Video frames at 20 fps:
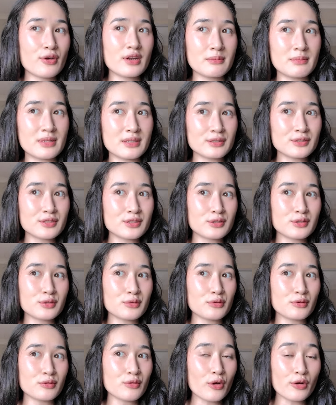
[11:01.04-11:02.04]
minutes
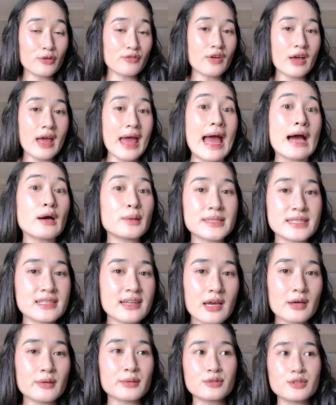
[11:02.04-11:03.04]
to over hours and
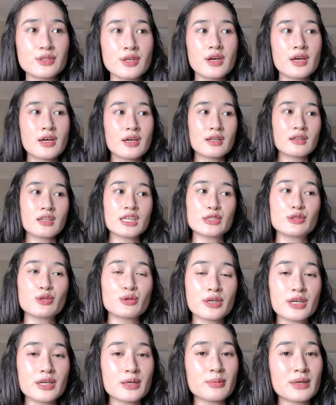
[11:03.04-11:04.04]
hours like
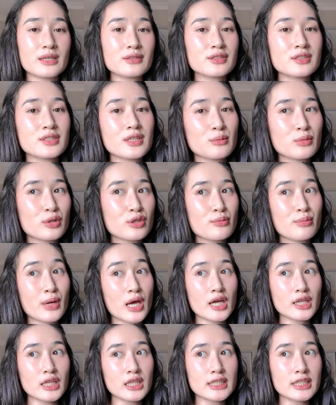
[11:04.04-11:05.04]
talking about someone
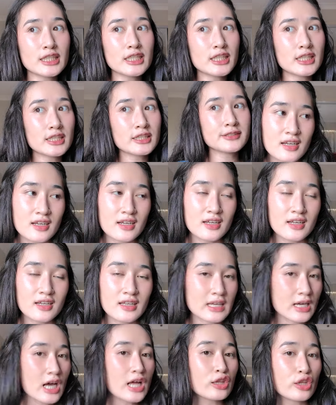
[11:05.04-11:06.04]
badly?
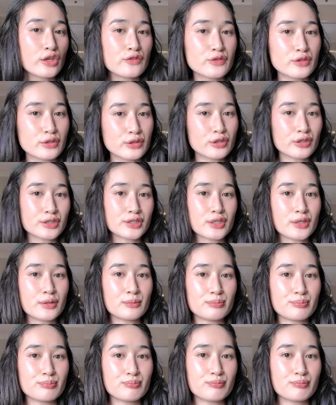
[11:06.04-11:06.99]
Like, I love good gossip.